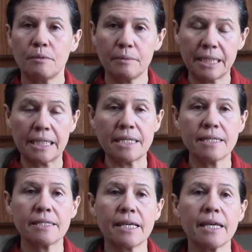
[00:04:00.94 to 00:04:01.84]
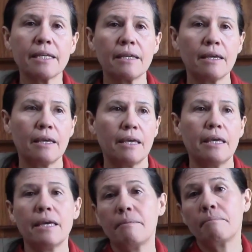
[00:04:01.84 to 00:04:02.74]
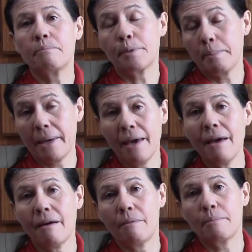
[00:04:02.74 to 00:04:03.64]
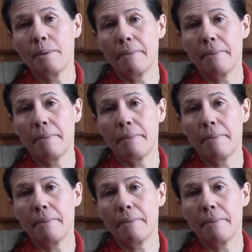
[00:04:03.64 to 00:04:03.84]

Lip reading: release it, and prepare